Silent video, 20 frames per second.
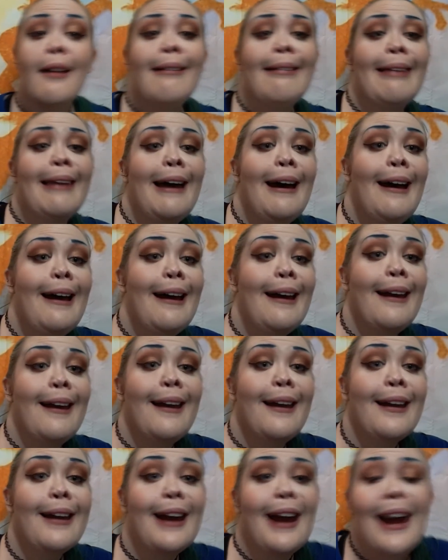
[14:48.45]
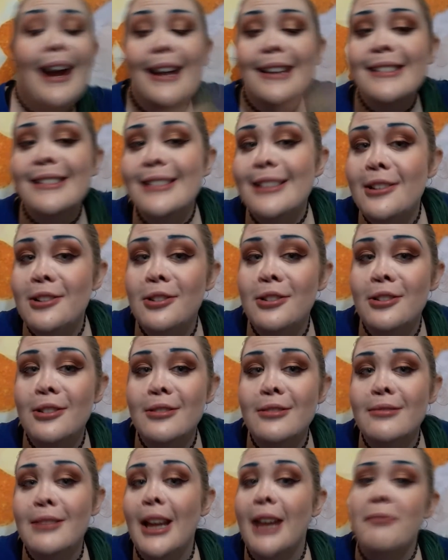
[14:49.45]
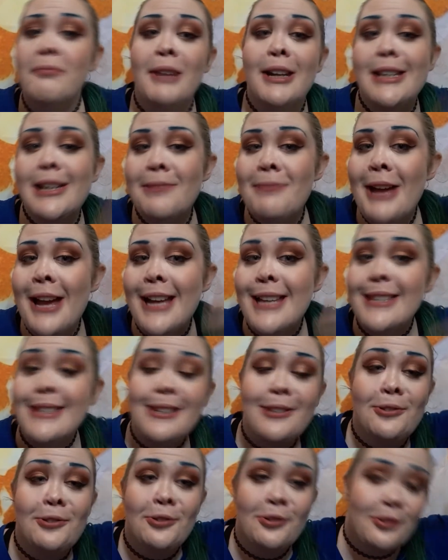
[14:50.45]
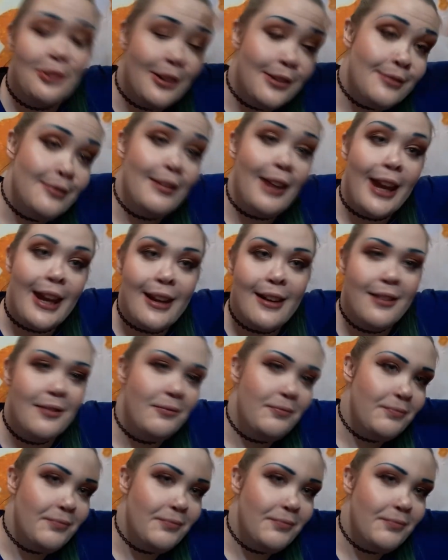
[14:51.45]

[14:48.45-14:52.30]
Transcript: like, I still, like, my dumbass still like